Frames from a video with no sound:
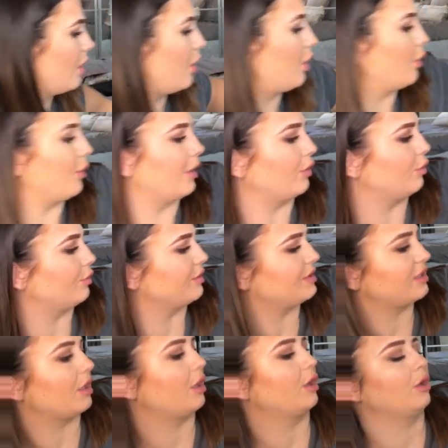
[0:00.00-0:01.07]
Oh, and
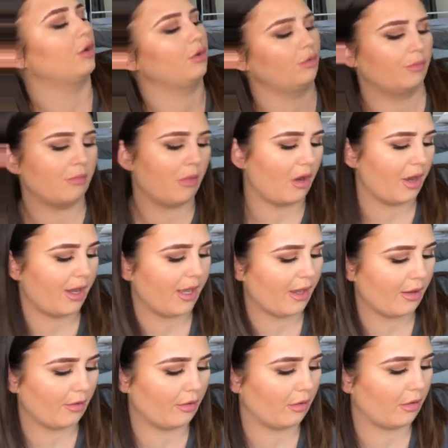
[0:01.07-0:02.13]
also
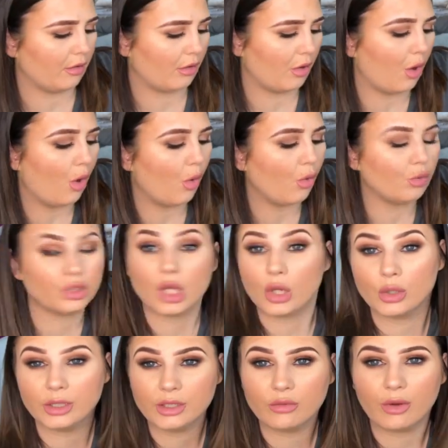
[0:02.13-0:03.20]
my old
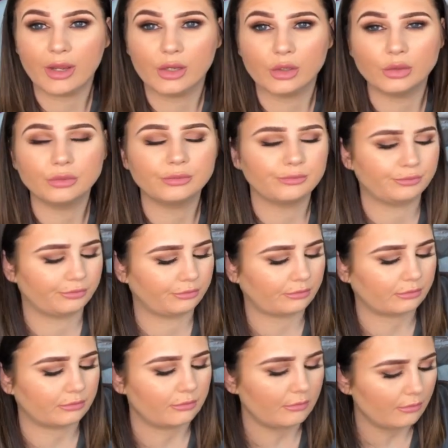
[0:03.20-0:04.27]
holy grail,
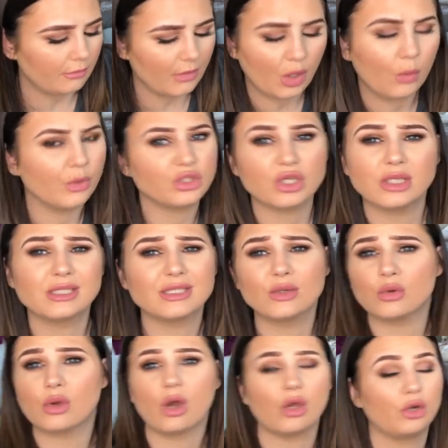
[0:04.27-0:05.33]
which I
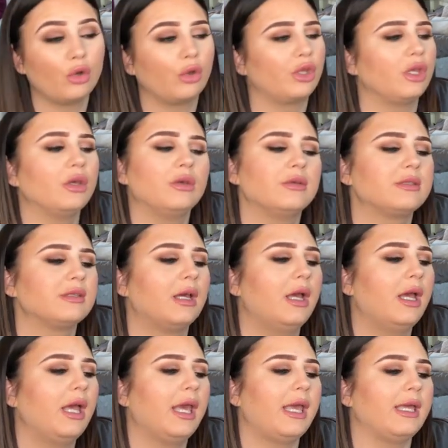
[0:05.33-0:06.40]
still can't not use.
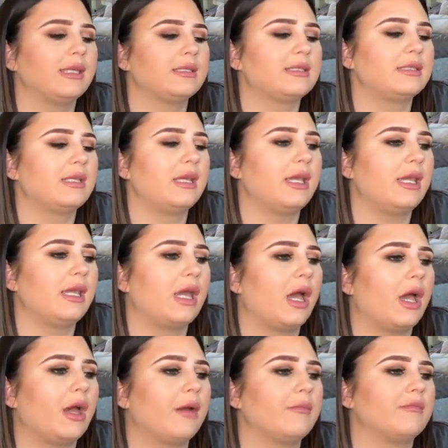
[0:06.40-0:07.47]
It's the
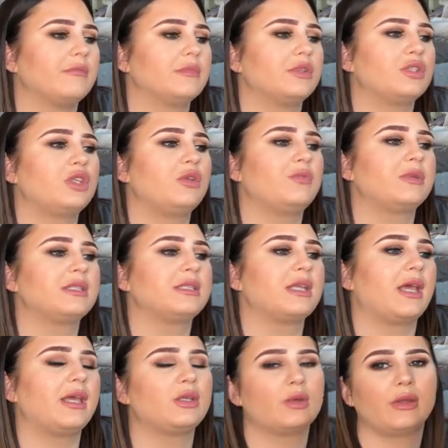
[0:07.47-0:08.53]

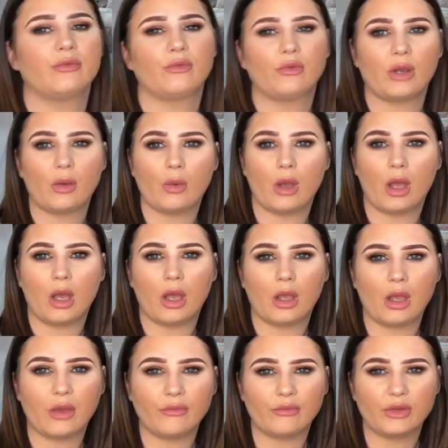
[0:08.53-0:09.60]
Superstay 24-hour
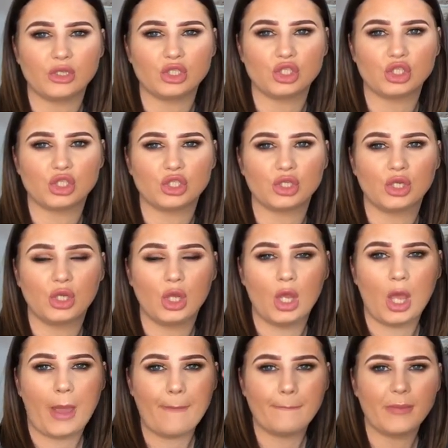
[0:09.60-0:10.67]
coverage
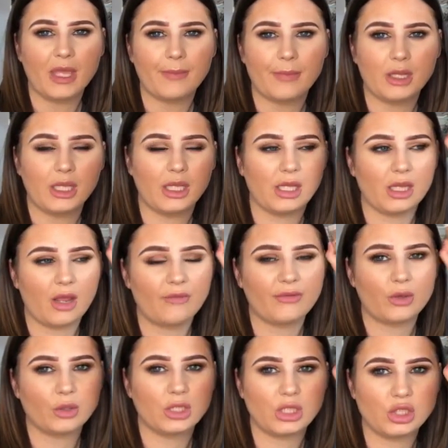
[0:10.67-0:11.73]
Maybelline
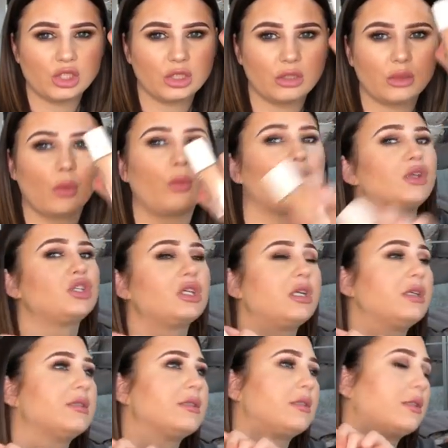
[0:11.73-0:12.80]
foundation, which
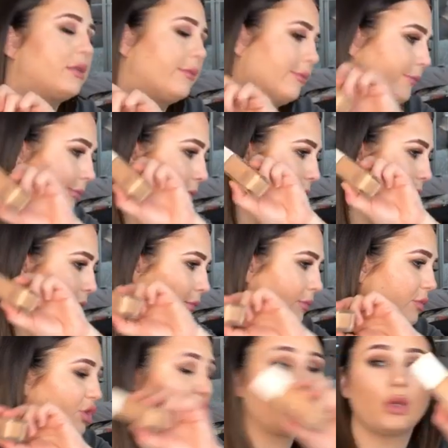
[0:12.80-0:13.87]
is
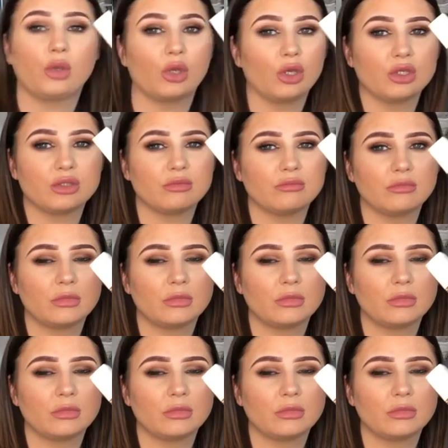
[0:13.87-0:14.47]
so good.